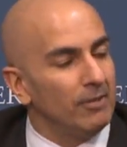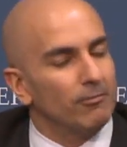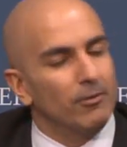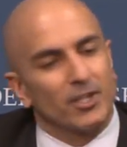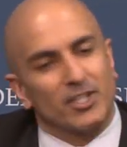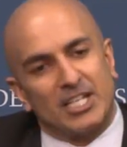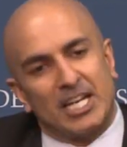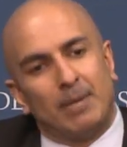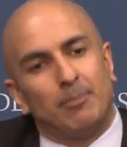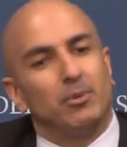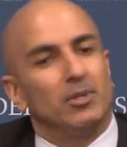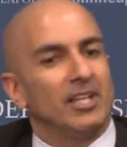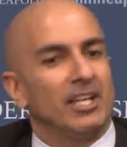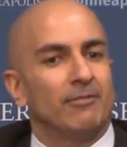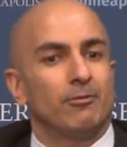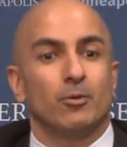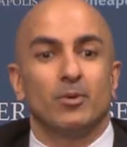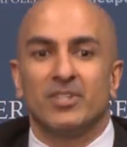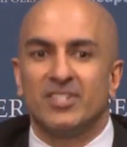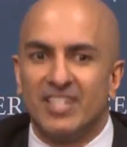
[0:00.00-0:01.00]
For example,
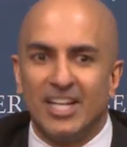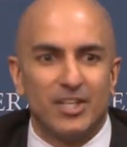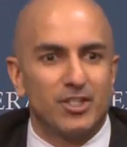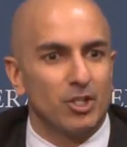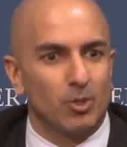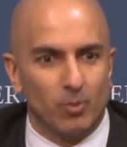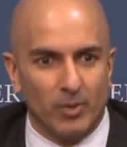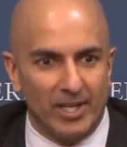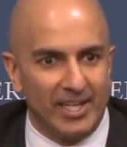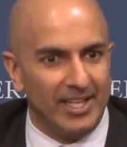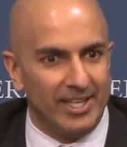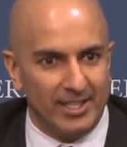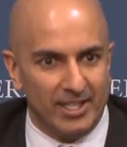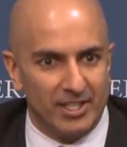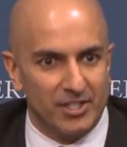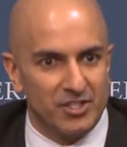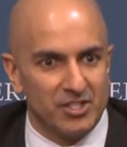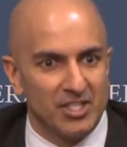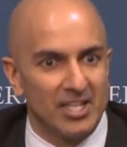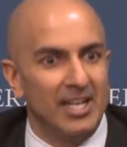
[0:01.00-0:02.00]
if a recession were to hit
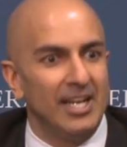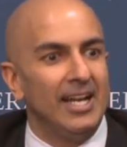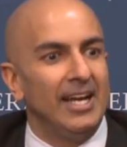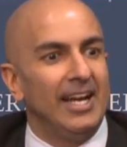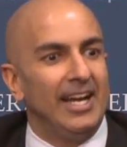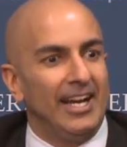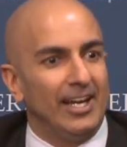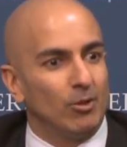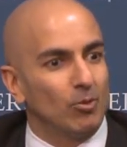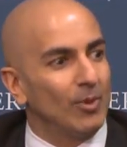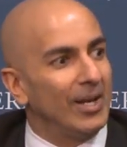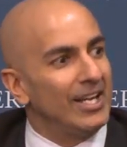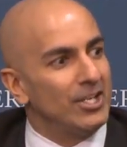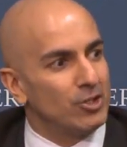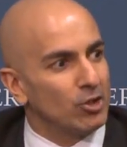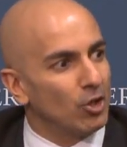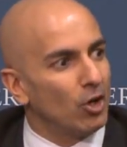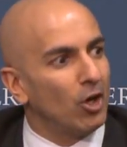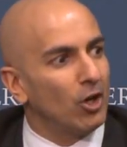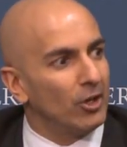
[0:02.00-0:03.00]
us and
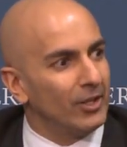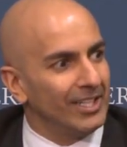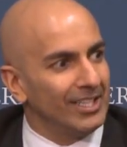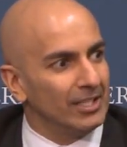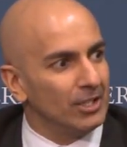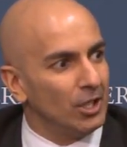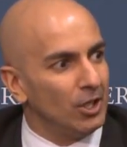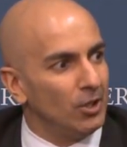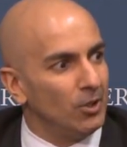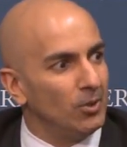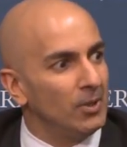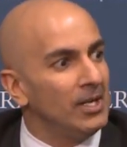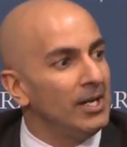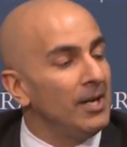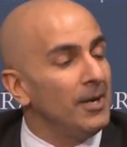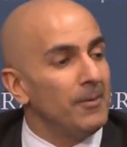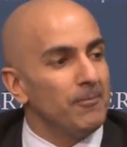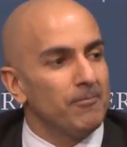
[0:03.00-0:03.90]
rates are already low,